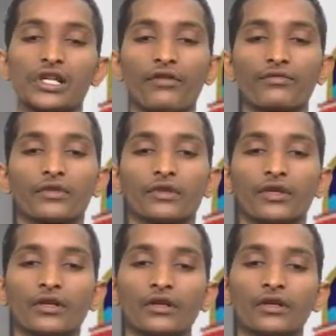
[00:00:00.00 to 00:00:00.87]
the left.
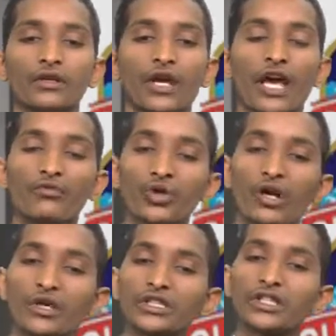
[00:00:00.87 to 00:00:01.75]
Have you
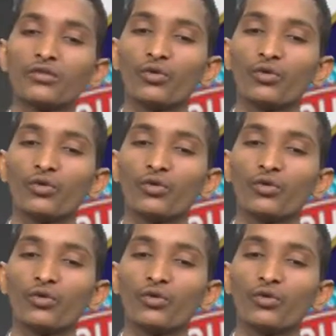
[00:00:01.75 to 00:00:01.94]
ever think